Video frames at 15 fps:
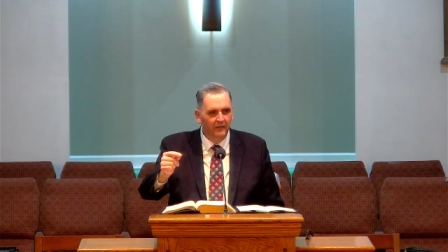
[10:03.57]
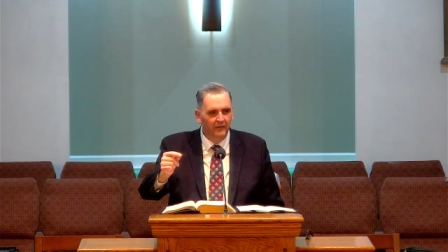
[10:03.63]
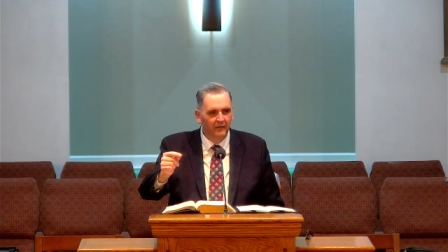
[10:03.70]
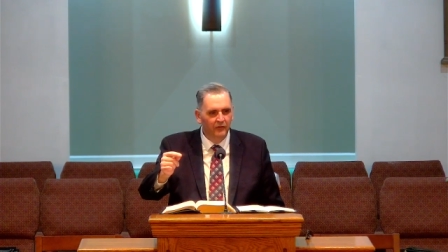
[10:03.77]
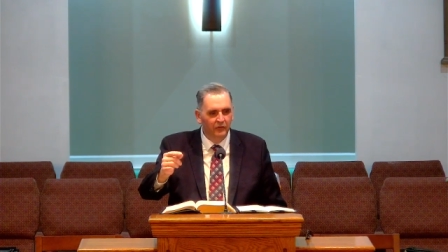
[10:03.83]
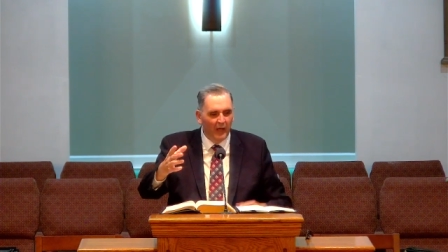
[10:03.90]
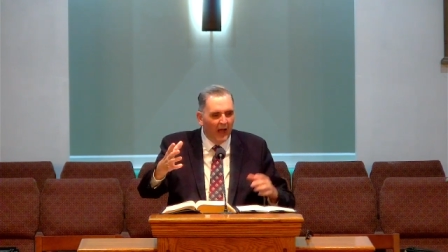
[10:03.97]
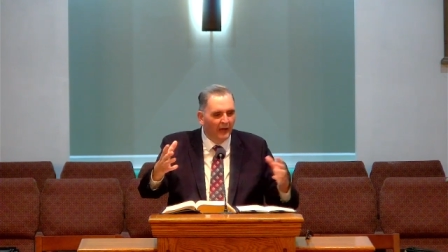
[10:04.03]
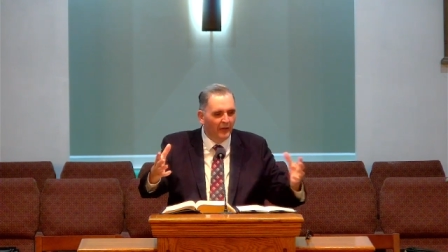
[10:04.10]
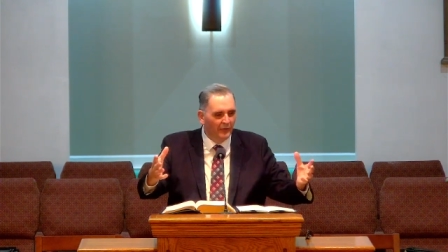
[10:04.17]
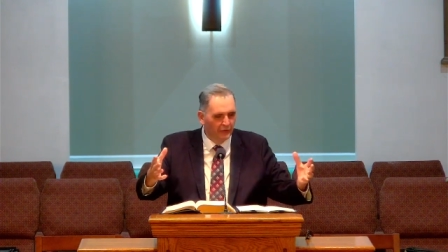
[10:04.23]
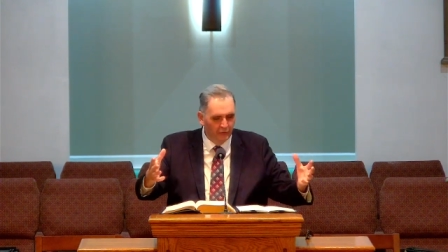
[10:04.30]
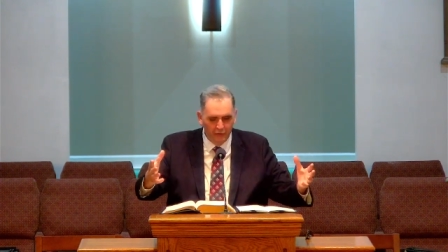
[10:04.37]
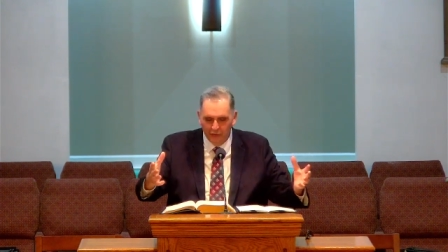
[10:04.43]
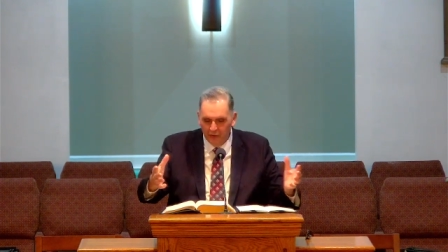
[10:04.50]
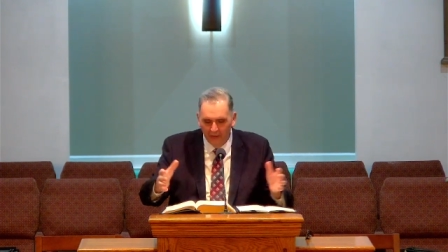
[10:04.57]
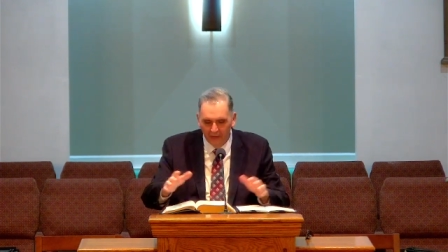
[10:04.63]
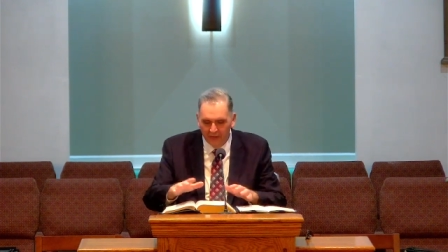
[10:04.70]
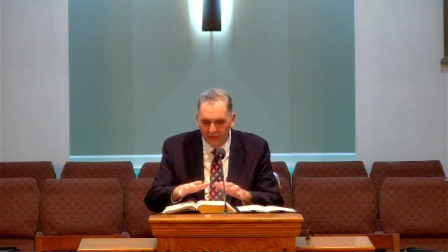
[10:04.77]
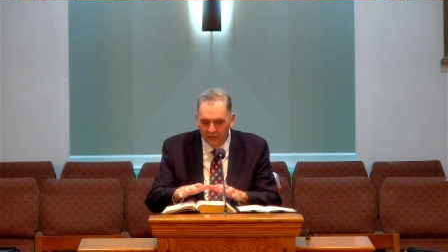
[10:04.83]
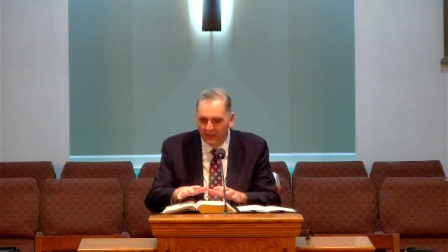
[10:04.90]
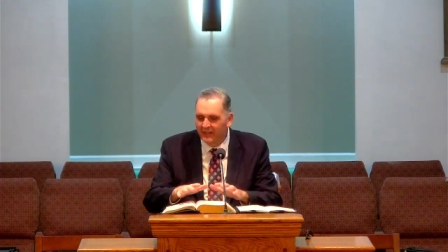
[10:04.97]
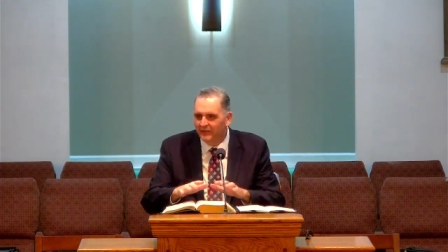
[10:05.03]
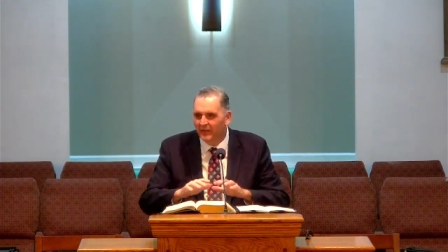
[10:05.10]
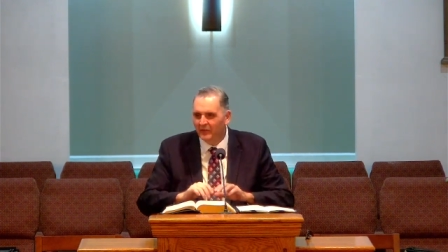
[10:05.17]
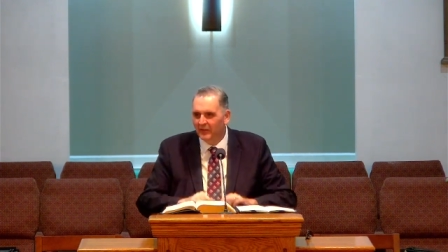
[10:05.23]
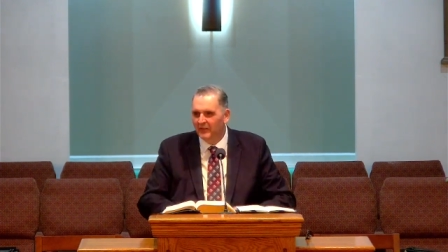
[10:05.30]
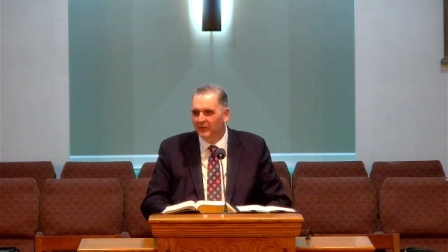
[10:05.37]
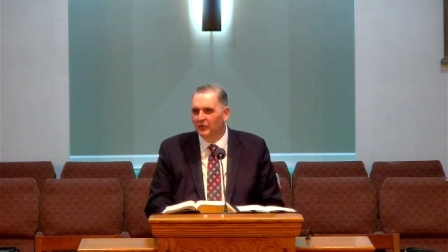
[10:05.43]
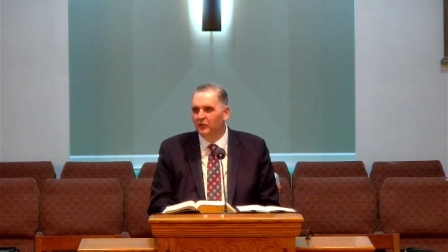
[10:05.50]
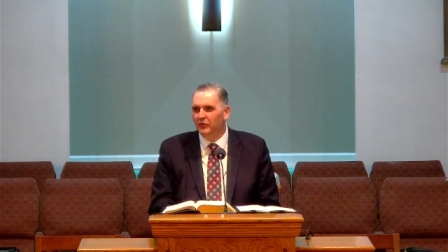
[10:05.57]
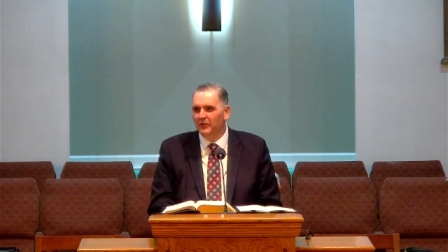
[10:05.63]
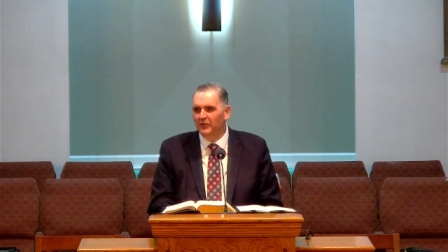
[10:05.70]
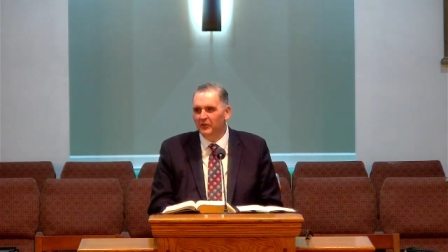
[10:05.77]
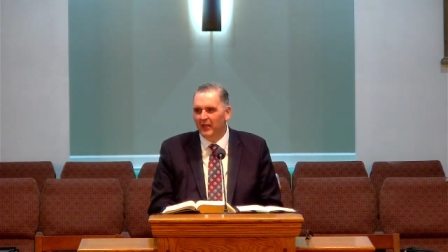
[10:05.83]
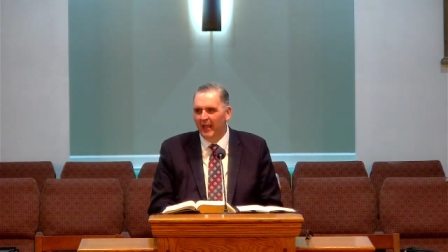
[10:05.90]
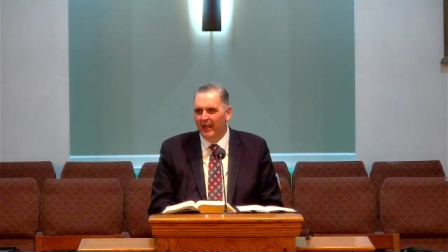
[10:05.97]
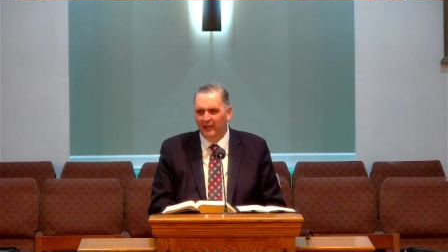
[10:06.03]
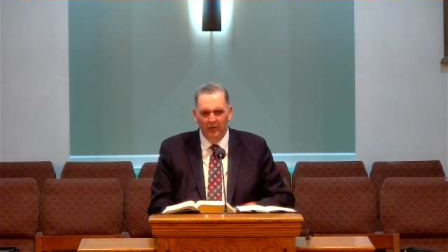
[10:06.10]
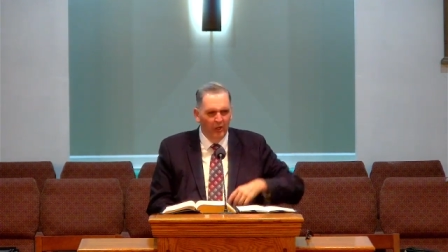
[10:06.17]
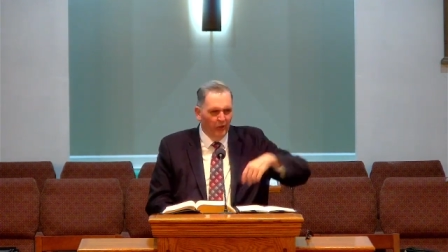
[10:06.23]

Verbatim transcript: John understood that Jesus isn't just saying,